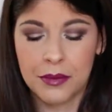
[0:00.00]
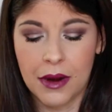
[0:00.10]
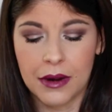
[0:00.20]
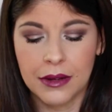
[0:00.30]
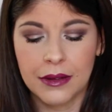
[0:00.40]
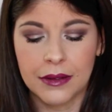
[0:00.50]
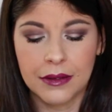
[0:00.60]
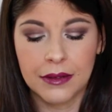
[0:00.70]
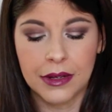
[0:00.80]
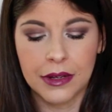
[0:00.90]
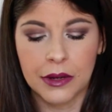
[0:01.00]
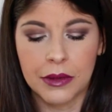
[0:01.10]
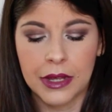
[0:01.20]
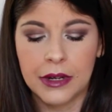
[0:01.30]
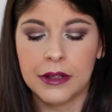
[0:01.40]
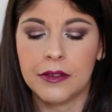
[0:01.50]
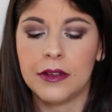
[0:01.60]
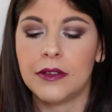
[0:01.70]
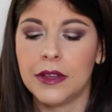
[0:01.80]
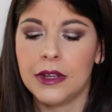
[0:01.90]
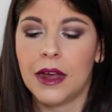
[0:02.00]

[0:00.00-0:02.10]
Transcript: product that's skincare related is the St.